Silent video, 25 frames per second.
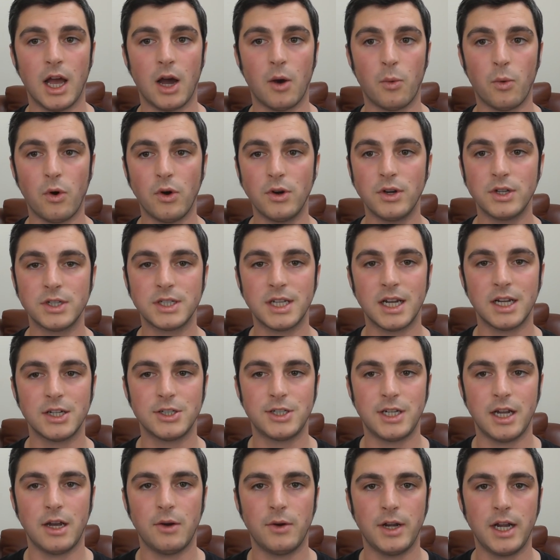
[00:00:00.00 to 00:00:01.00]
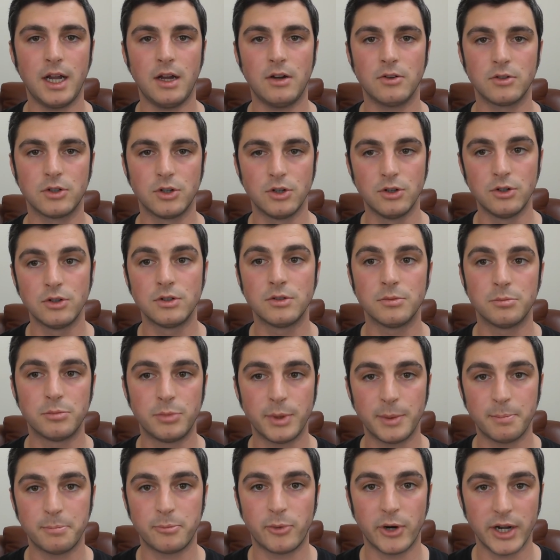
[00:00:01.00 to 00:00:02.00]
I want to start shouting out
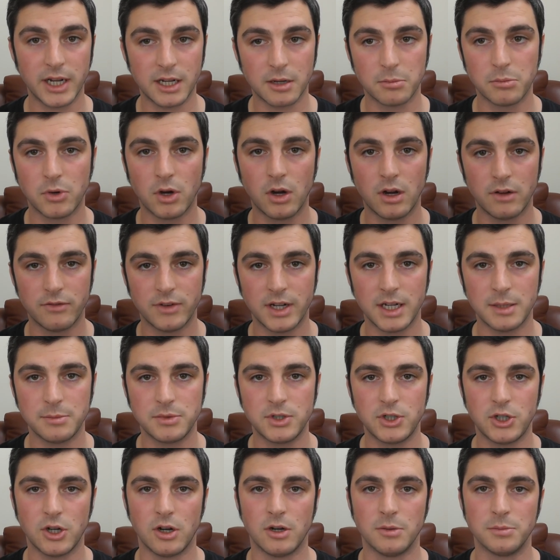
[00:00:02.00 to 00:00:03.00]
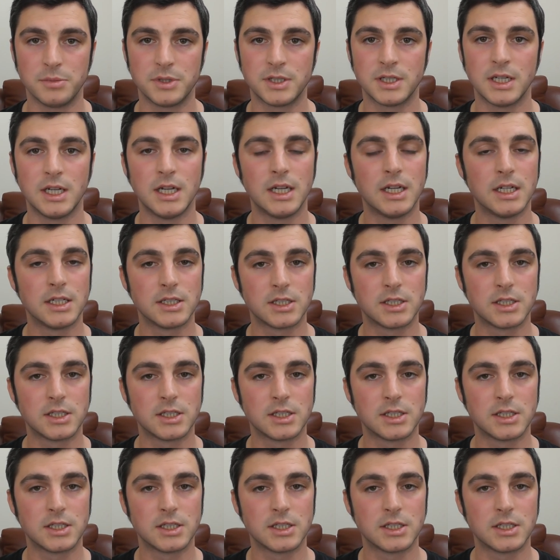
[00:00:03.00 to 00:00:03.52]
good brick and mortar vape shops.